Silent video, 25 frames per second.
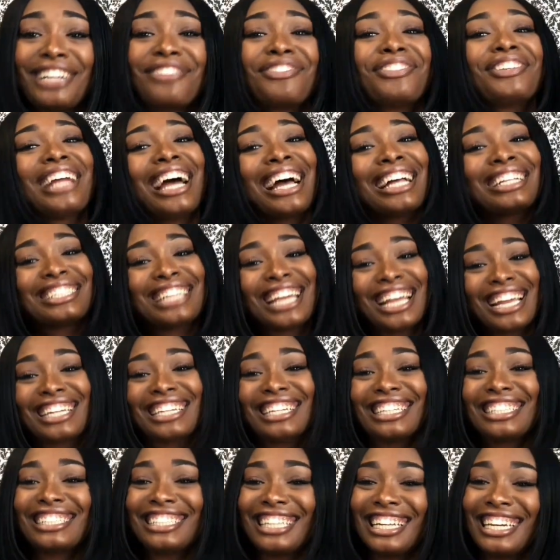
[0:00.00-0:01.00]
If you're not taking
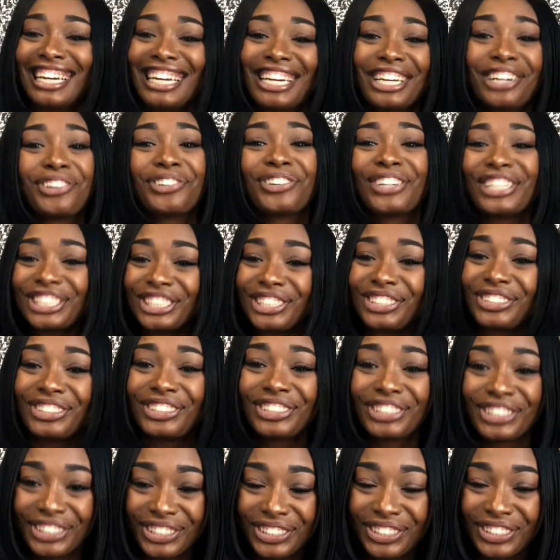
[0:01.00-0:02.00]
the city, then what you
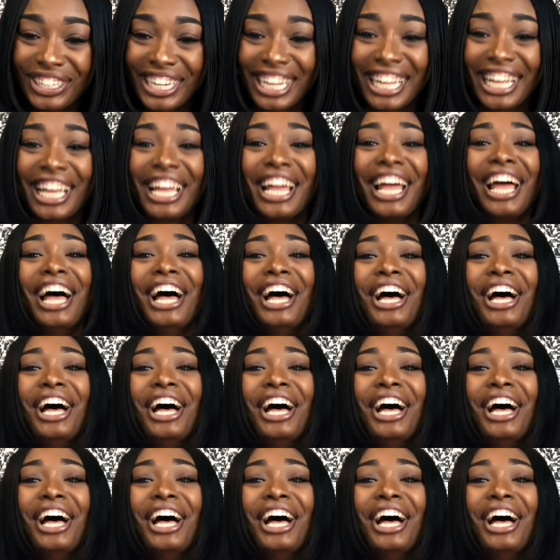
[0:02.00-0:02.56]
doing?